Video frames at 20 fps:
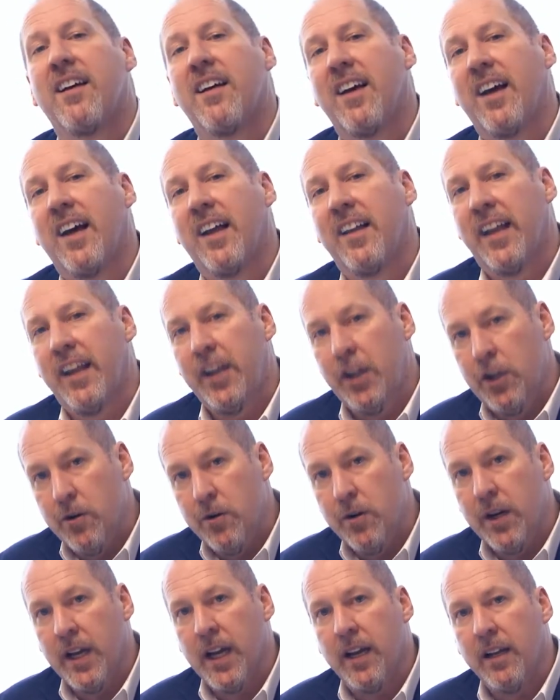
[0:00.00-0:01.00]
and that
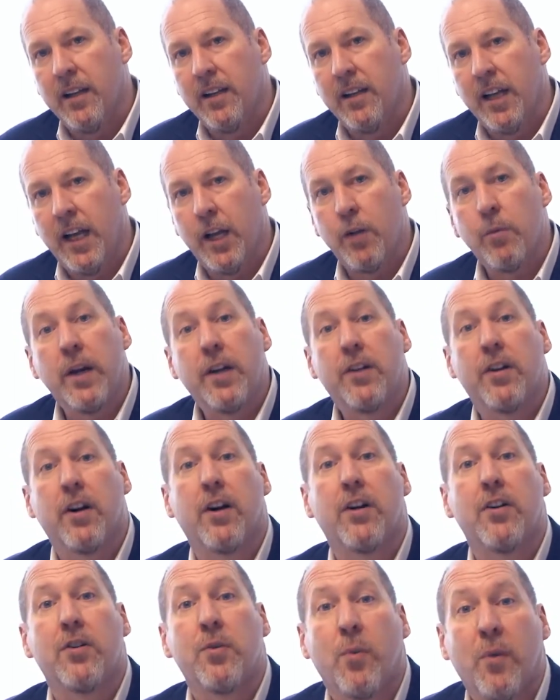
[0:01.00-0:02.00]
you get, in
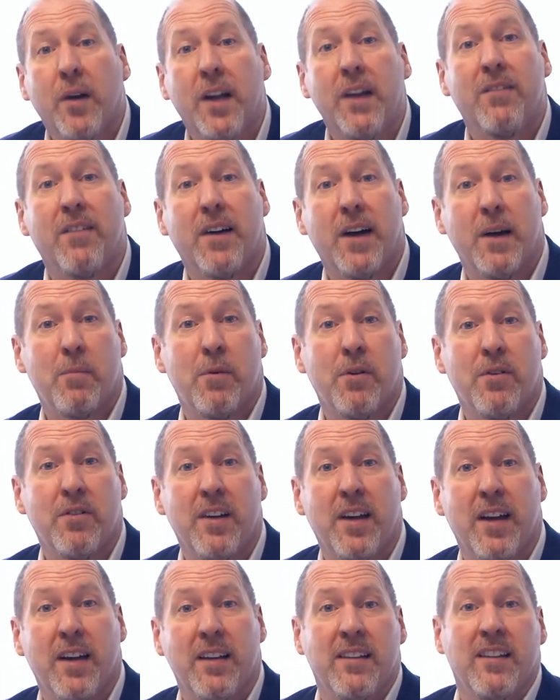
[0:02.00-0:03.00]
return,
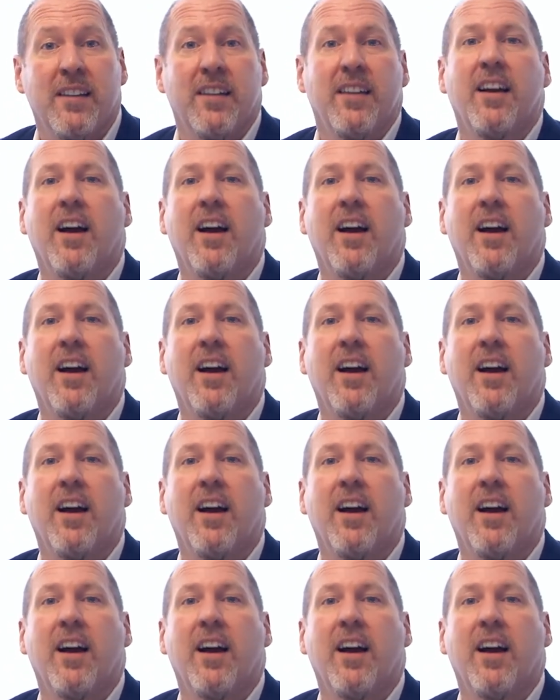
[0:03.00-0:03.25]
25%